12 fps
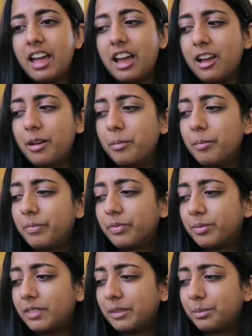And
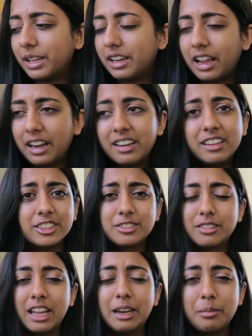
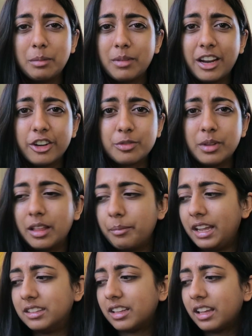it made my hair smell
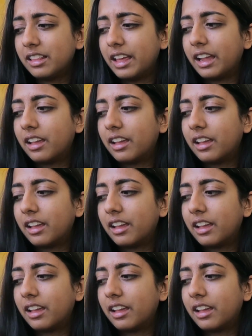amazing.